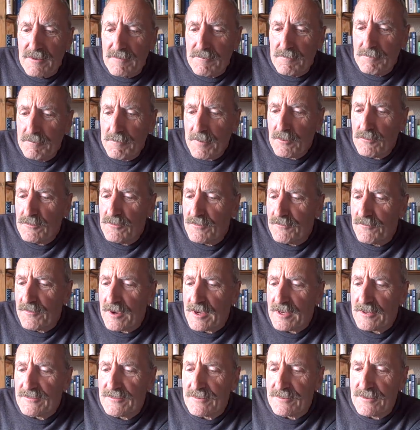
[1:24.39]

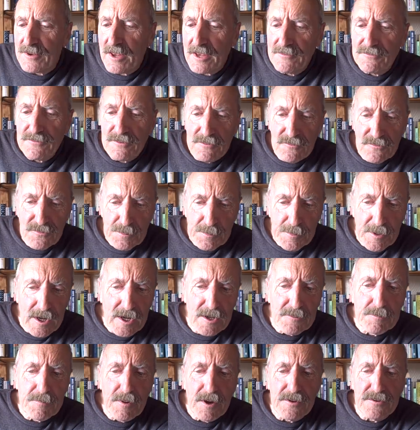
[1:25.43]
motivated and
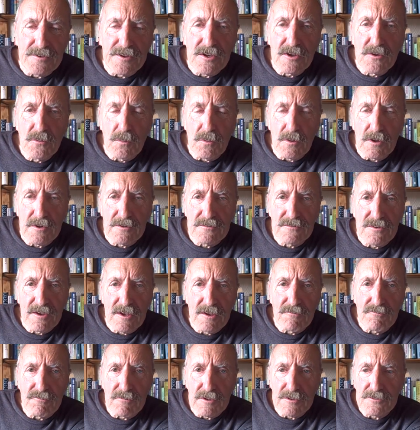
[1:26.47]
inspired by the
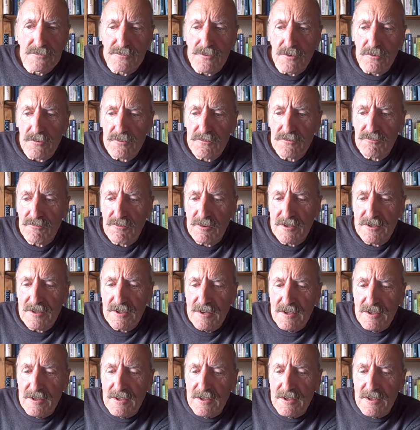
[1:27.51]
equalitarian doctrine,